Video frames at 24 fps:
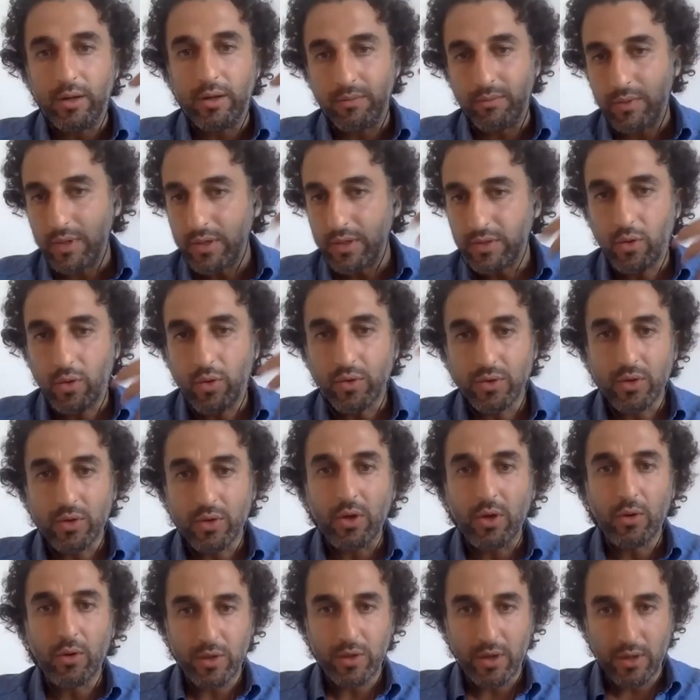this goes to
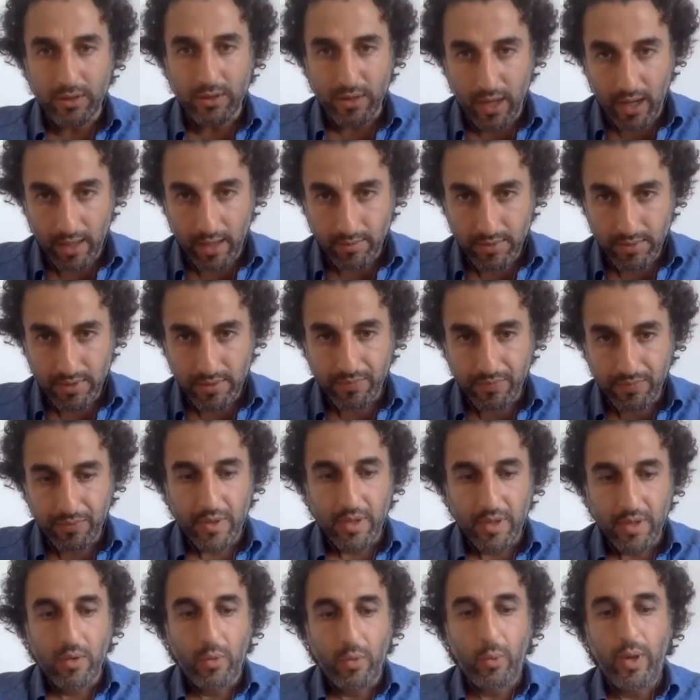colonial times
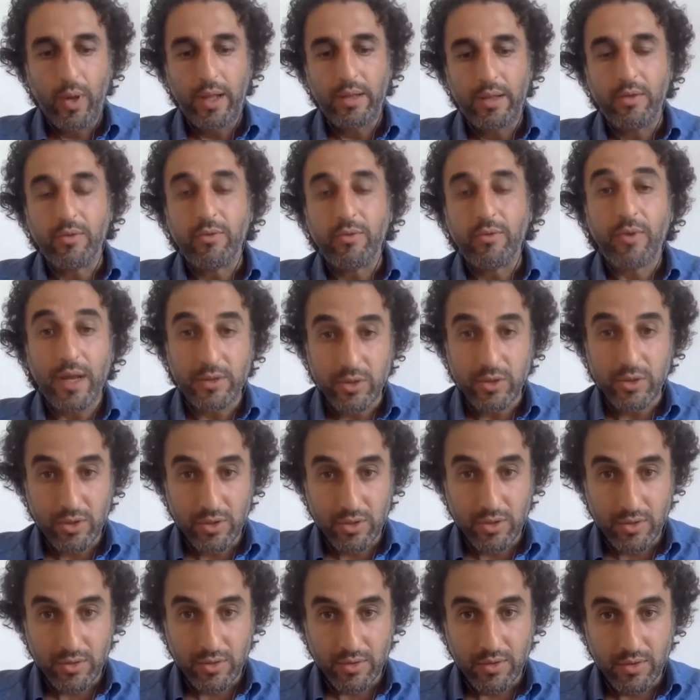when the
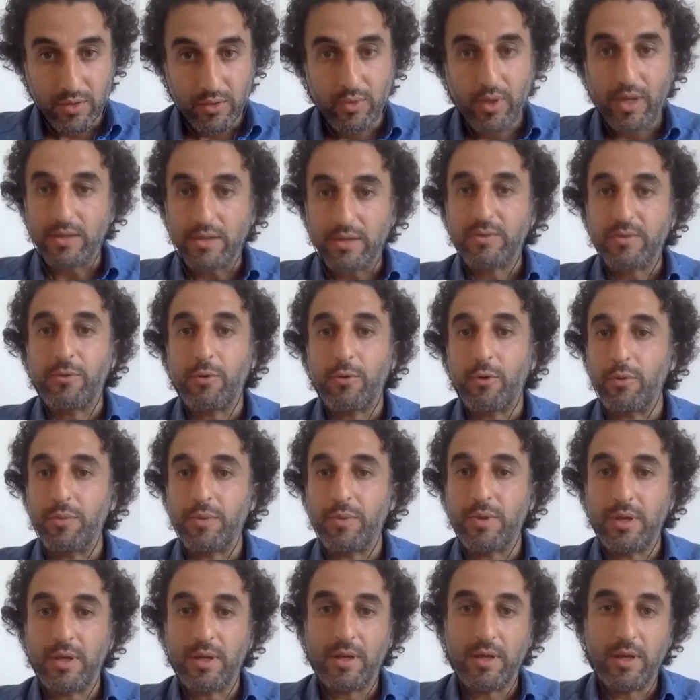French
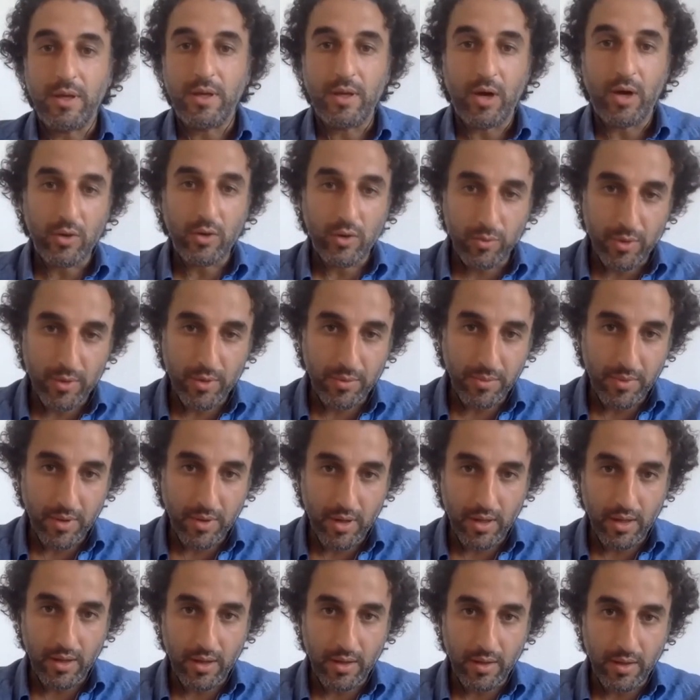transformed the Ottoman
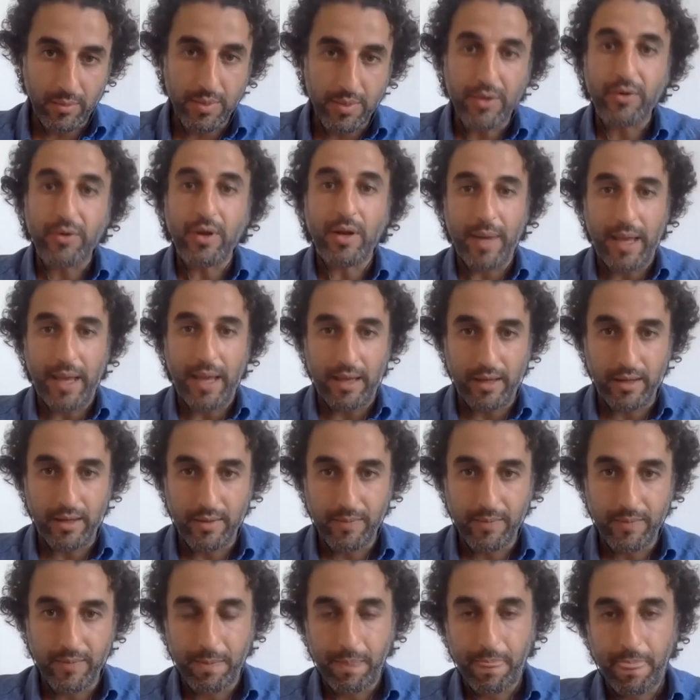Imperial Bank
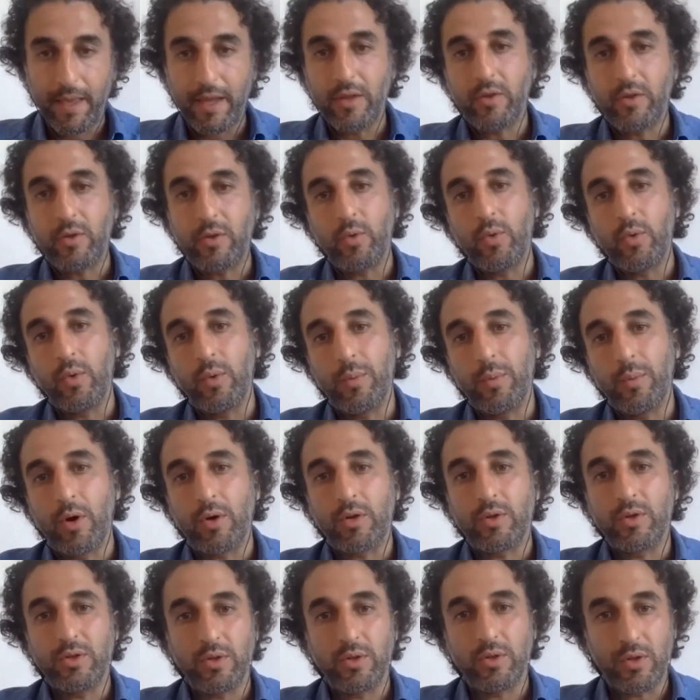into
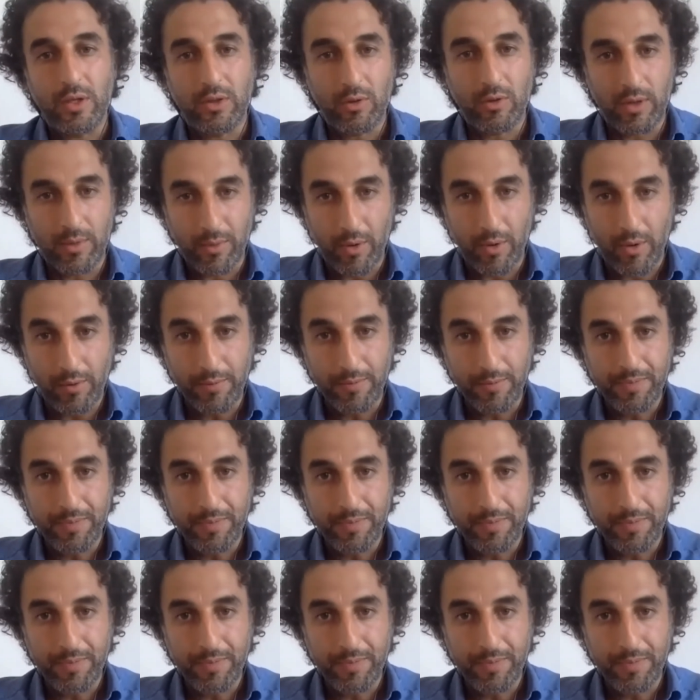Banque de Syrie de Liban.